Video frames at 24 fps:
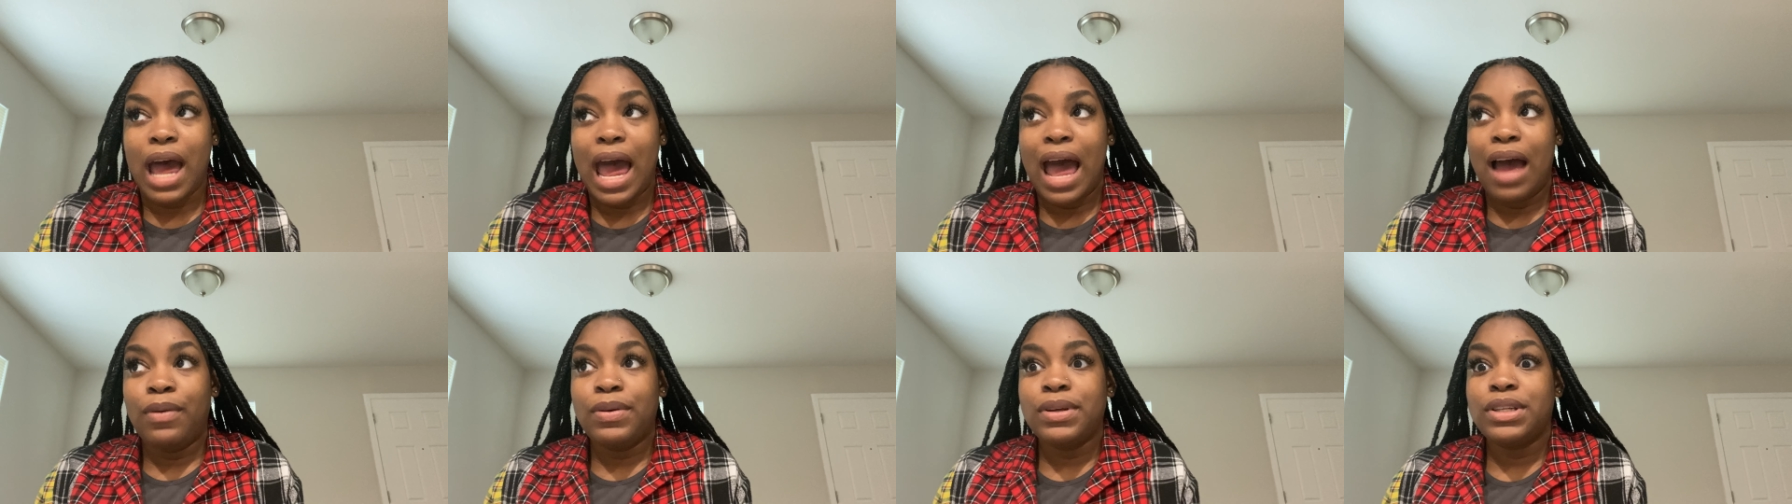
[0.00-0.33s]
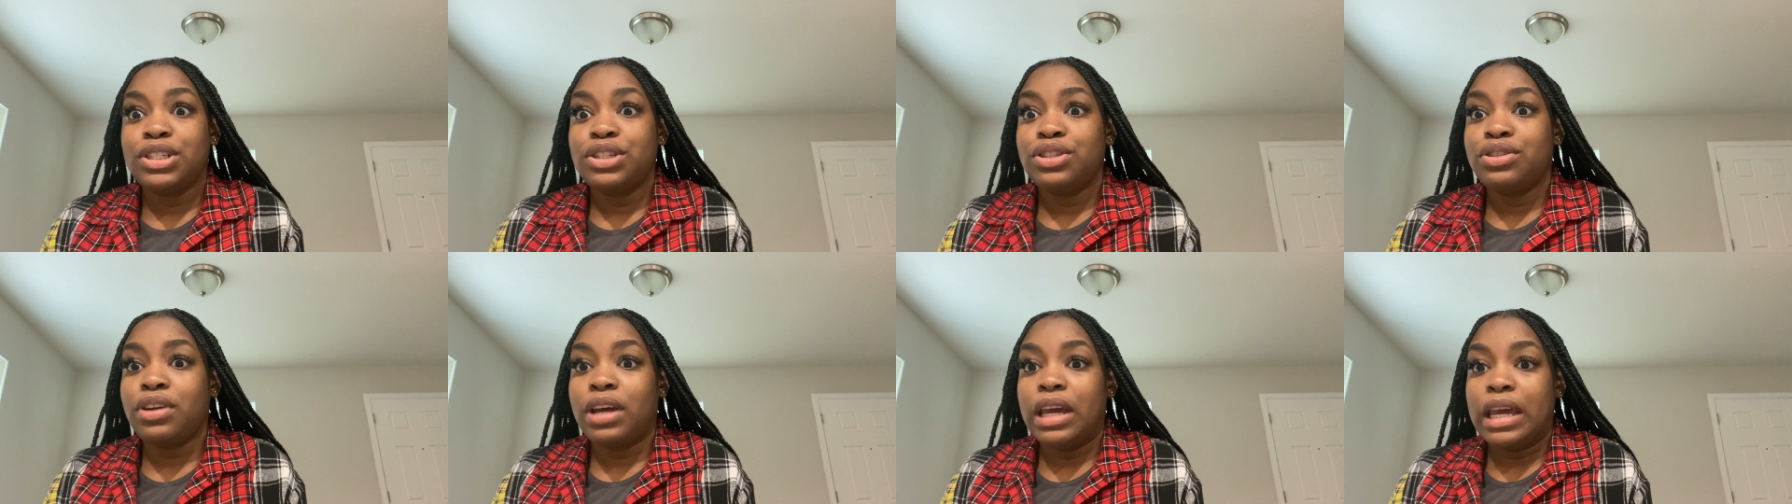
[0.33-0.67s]
I was
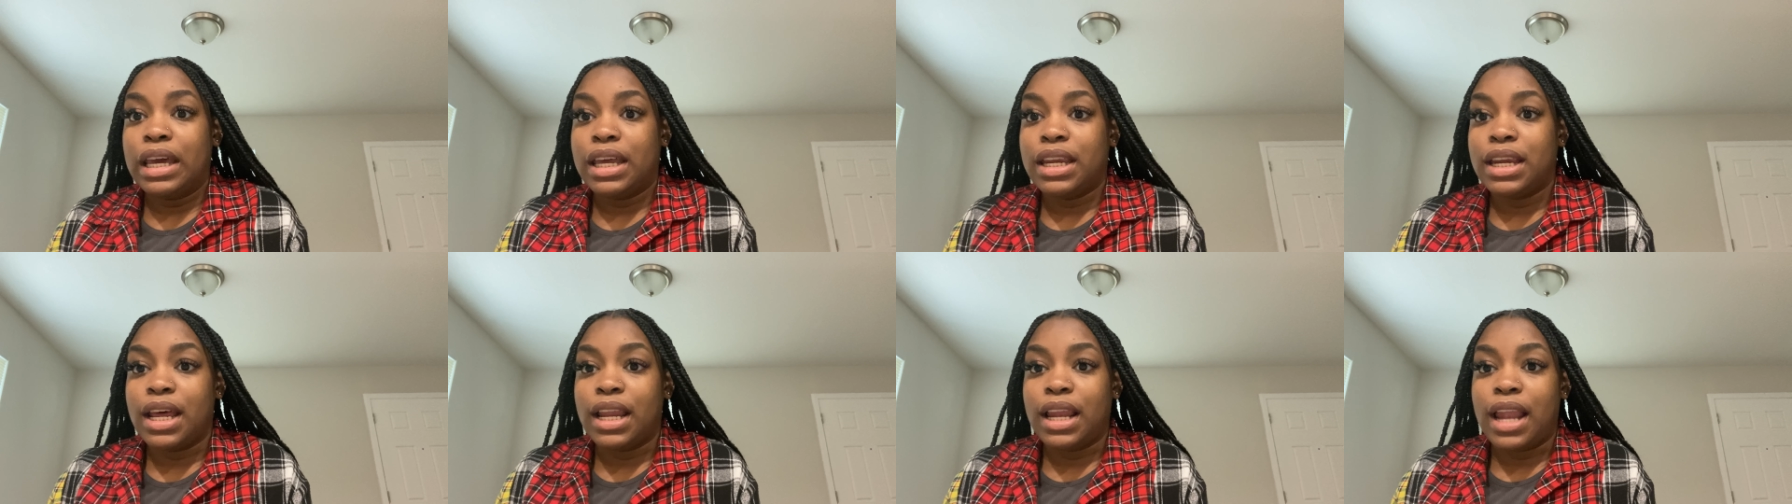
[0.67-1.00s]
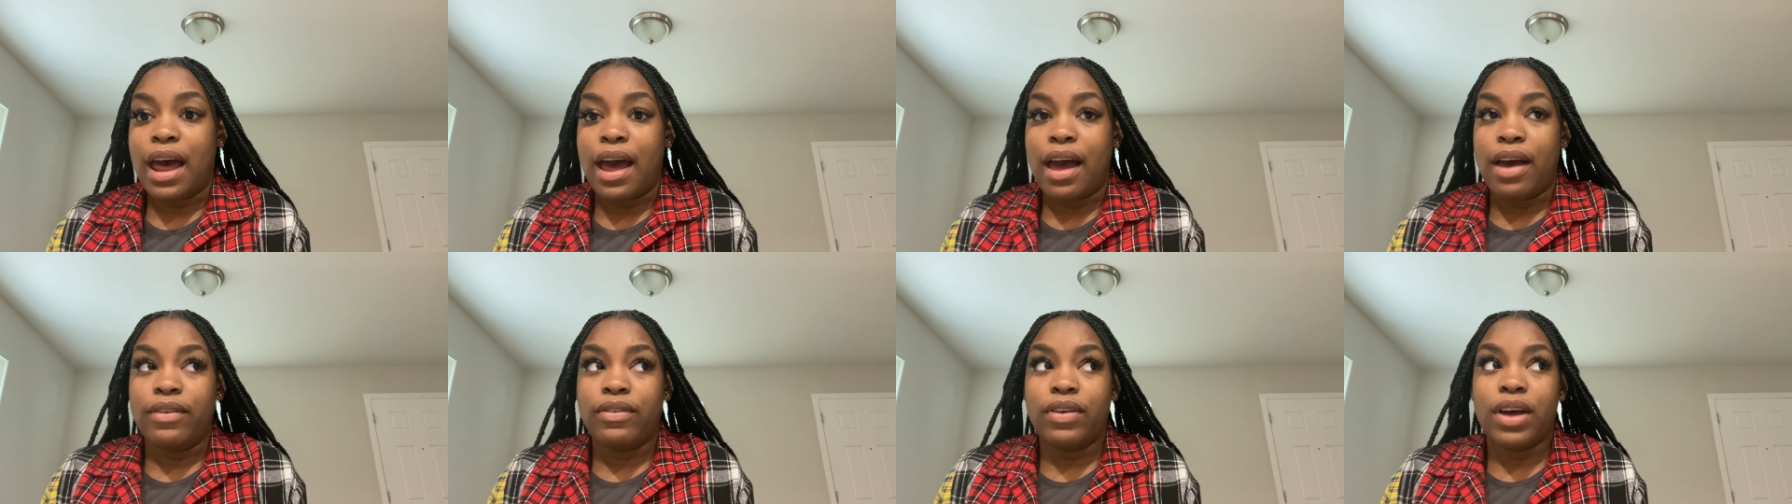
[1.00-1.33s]
straight in that
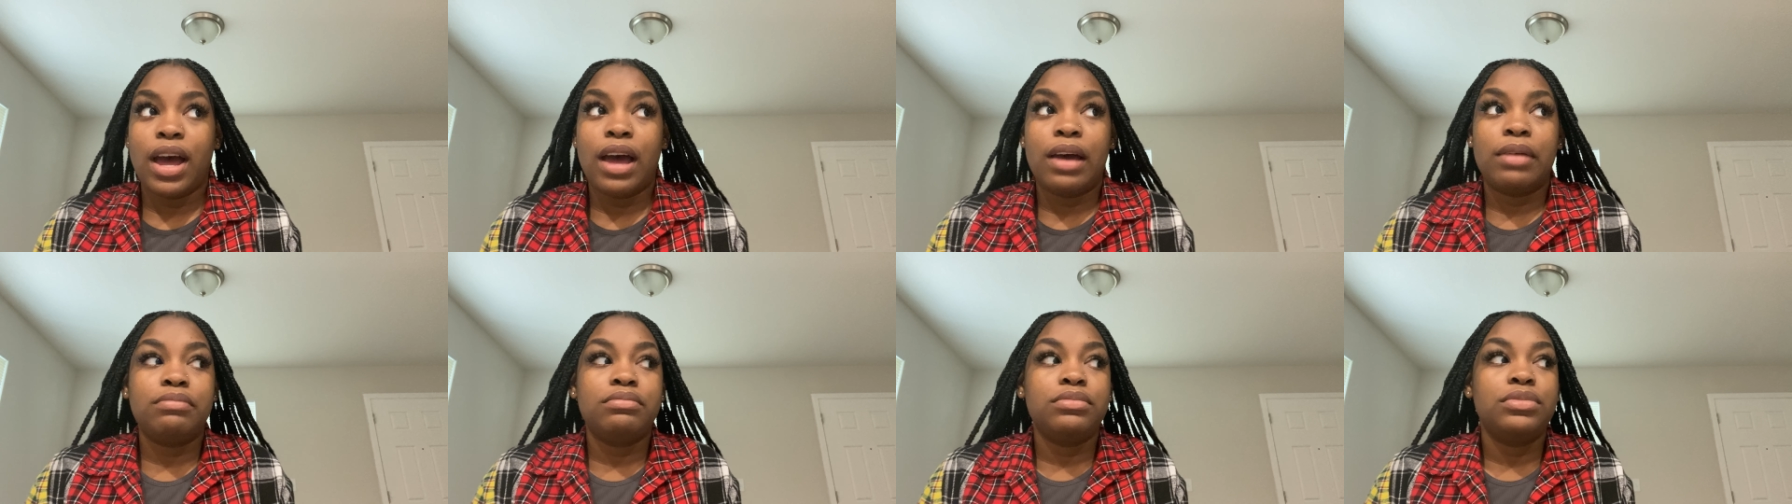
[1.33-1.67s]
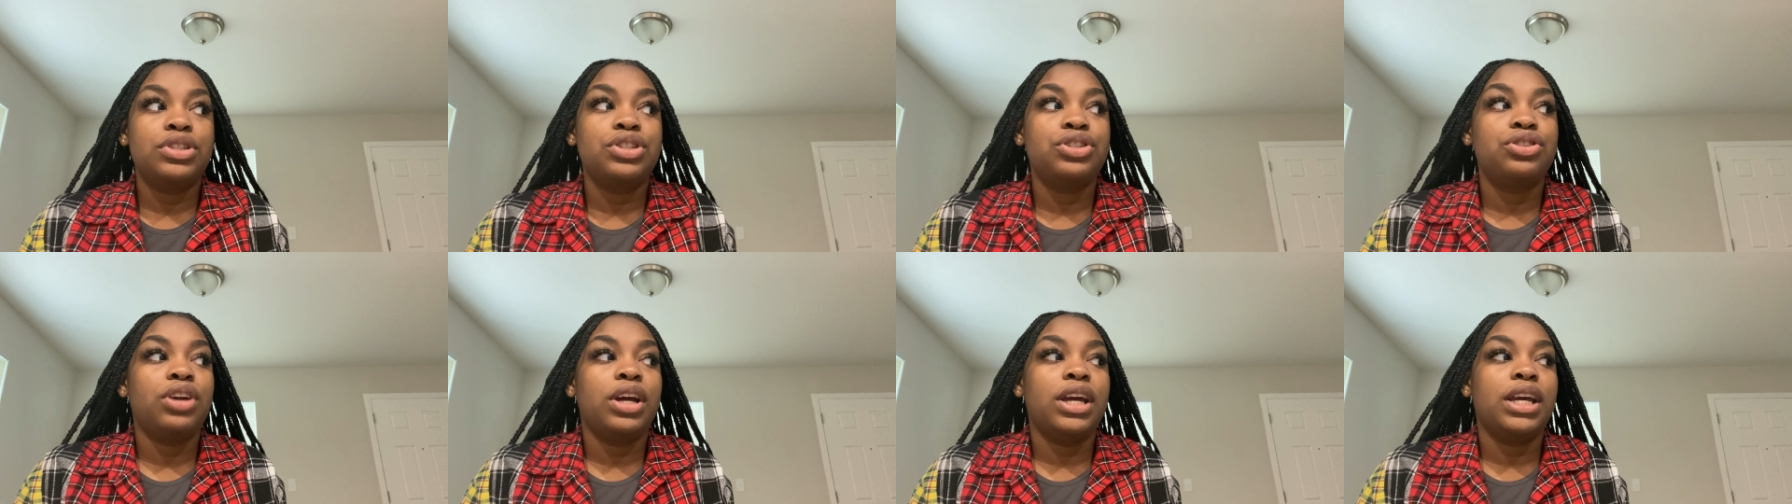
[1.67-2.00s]
live. I'm
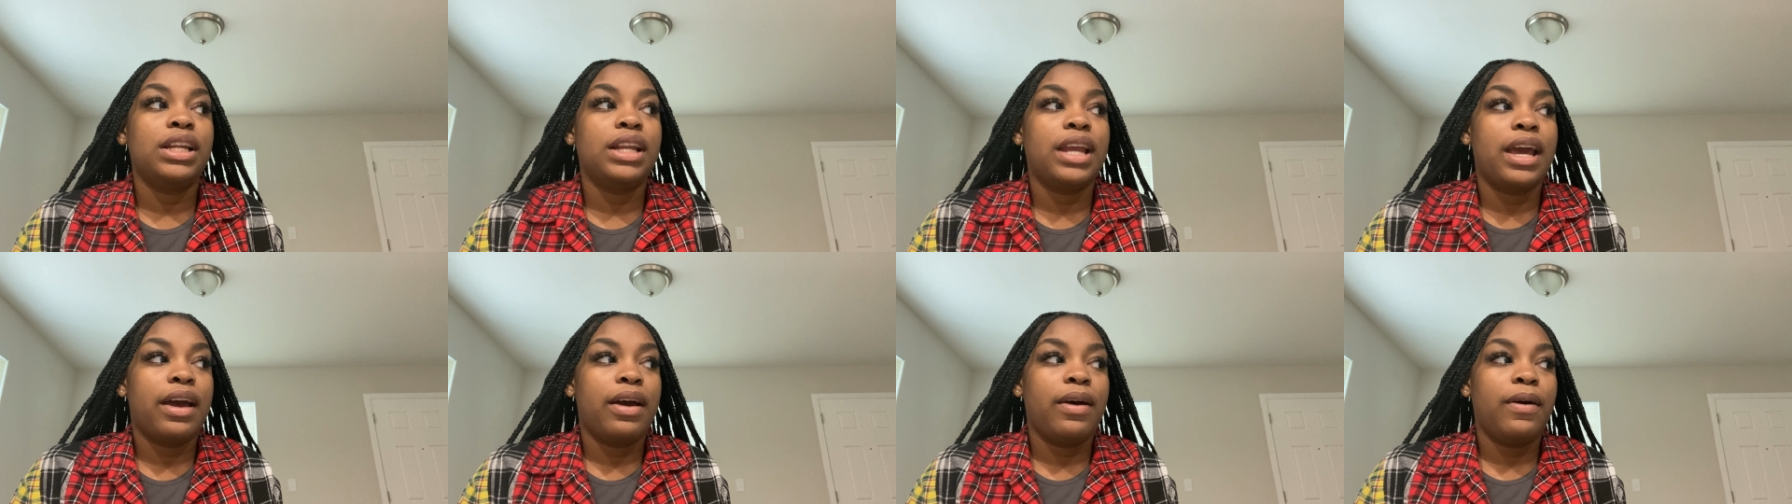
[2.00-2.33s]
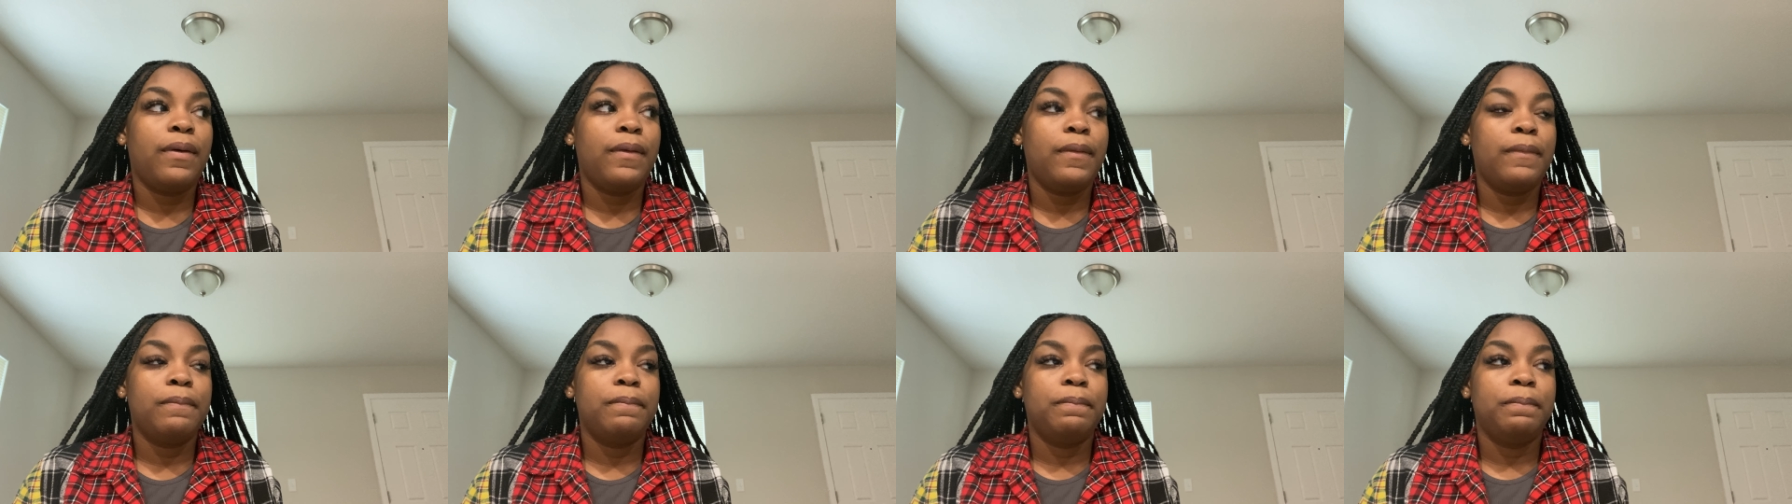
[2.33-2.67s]
straight
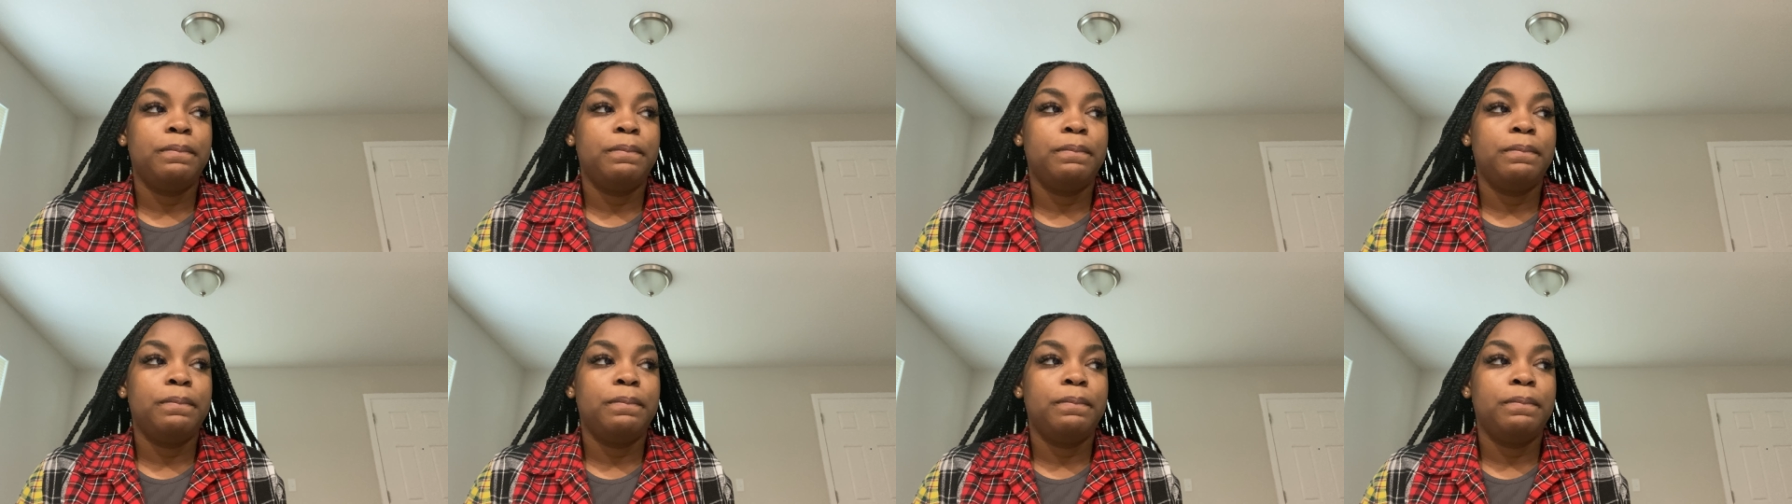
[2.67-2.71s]
now,